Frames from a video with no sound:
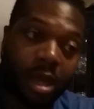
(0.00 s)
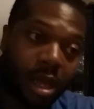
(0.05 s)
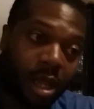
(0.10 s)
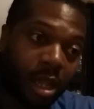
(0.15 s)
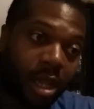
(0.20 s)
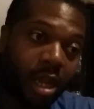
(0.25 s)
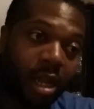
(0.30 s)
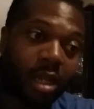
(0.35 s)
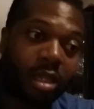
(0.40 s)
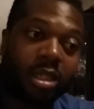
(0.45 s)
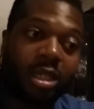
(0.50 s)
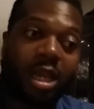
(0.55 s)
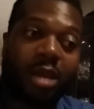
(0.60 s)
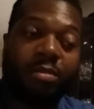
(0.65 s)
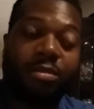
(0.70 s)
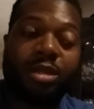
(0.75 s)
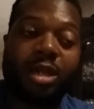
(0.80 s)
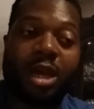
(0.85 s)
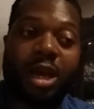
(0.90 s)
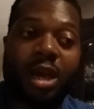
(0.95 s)
And then at the
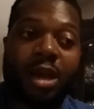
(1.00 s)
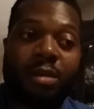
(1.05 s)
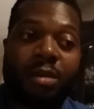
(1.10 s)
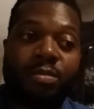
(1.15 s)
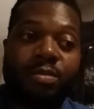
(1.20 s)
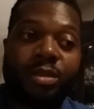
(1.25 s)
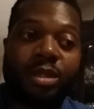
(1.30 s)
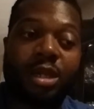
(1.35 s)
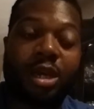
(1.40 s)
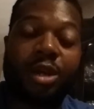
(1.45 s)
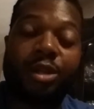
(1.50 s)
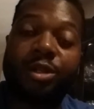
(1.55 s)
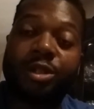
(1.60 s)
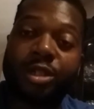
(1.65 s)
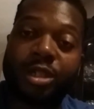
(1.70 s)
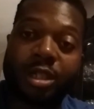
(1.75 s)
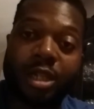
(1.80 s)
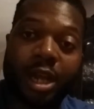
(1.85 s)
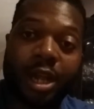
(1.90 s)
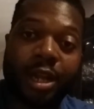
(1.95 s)
same time,
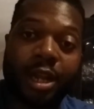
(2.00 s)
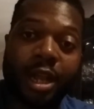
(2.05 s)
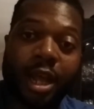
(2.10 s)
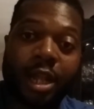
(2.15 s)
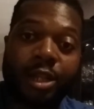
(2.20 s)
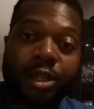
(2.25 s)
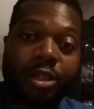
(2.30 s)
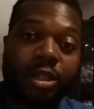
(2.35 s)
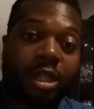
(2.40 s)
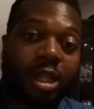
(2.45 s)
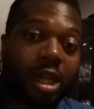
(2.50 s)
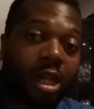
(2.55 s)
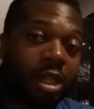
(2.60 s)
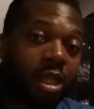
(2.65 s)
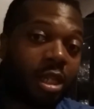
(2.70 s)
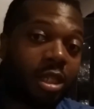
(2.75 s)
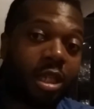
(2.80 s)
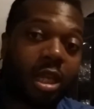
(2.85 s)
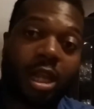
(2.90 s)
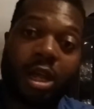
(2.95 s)
understand that there's a lot of
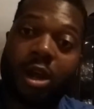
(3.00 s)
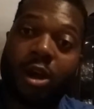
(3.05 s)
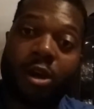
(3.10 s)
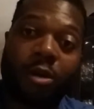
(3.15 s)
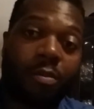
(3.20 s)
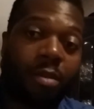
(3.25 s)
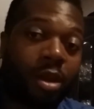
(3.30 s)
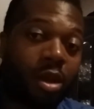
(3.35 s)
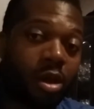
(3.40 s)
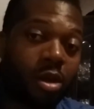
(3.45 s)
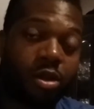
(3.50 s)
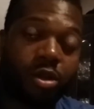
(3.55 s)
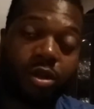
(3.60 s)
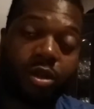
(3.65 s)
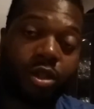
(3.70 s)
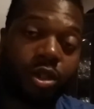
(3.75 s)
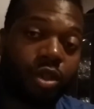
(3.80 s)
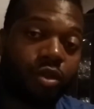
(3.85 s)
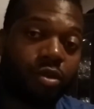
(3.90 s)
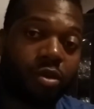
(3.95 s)
things that are beyond
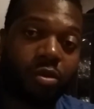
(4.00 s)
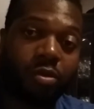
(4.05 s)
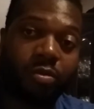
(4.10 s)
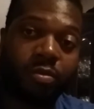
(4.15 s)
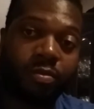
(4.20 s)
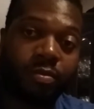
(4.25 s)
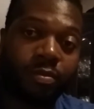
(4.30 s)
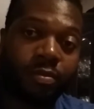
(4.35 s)
your control.